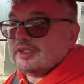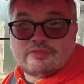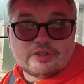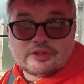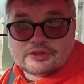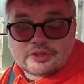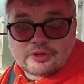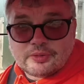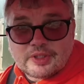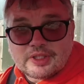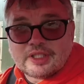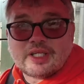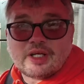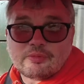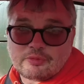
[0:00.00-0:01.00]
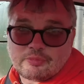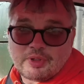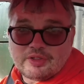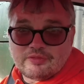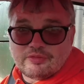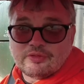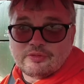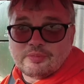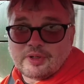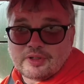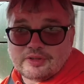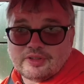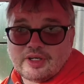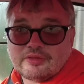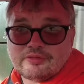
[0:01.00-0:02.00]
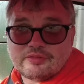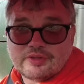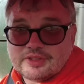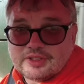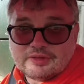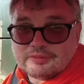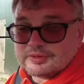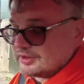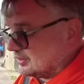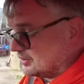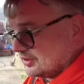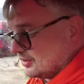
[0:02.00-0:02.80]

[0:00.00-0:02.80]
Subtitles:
1100 quid, and that was paid for by crowdfunding, which is